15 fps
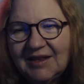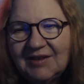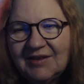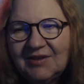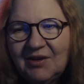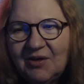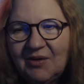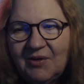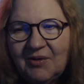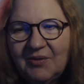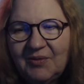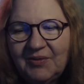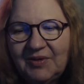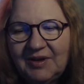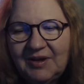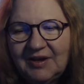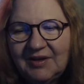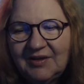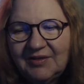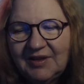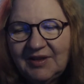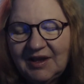so
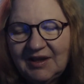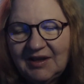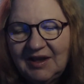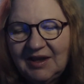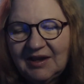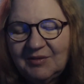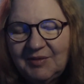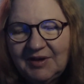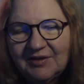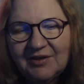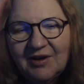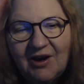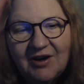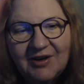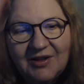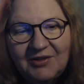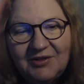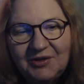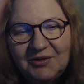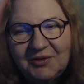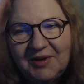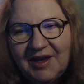it can be as hard on
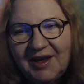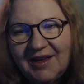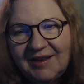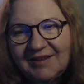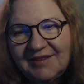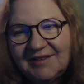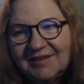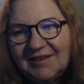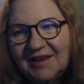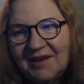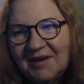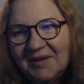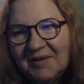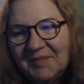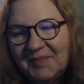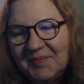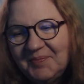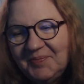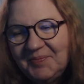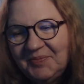you as a